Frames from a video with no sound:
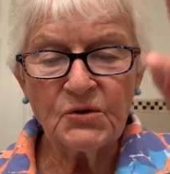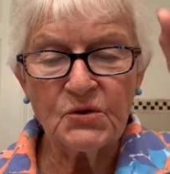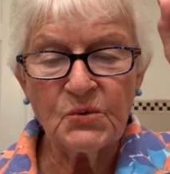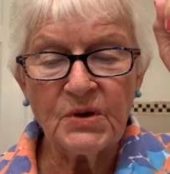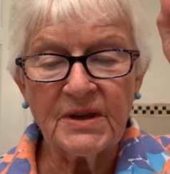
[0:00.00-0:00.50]

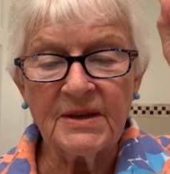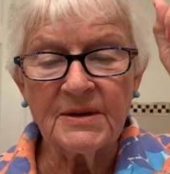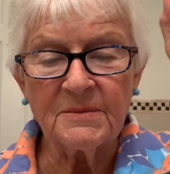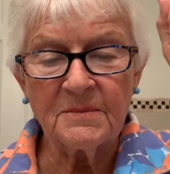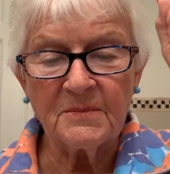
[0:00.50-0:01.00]
To
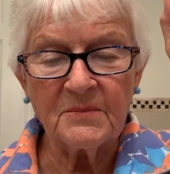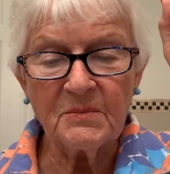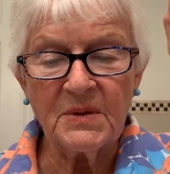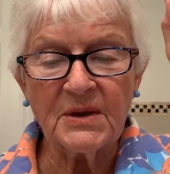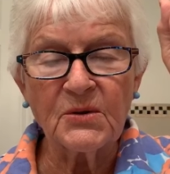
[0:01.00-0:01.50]
him
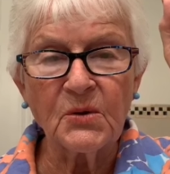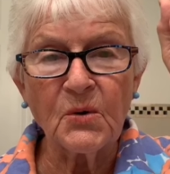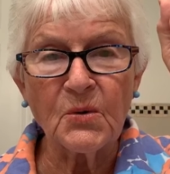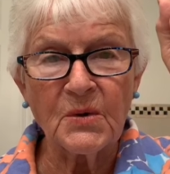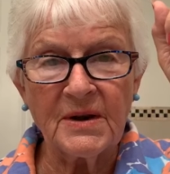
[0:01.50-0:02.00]
be
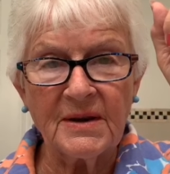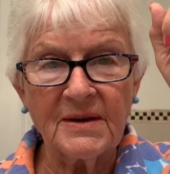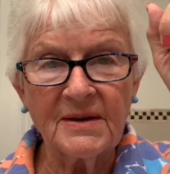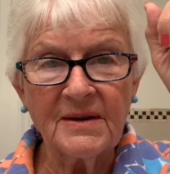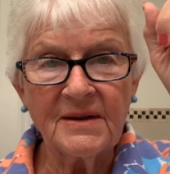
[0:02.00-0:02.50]

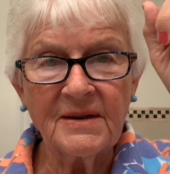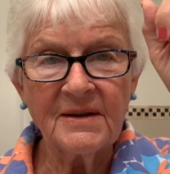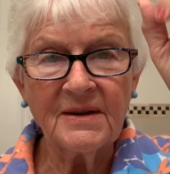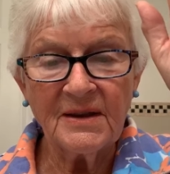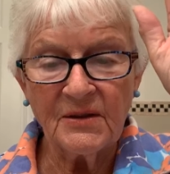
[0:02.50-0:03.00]
glory
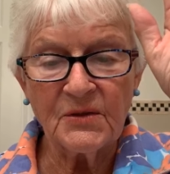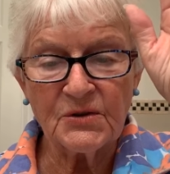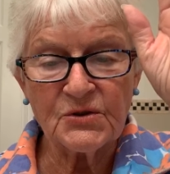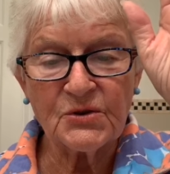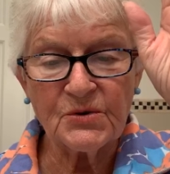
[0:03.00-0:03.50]
in
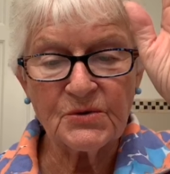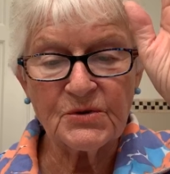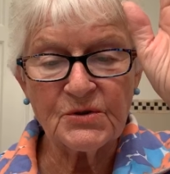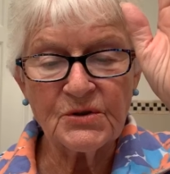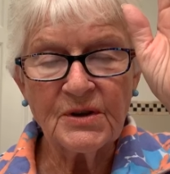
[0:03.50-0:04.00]
the
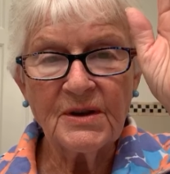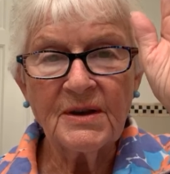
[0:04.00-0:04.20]
church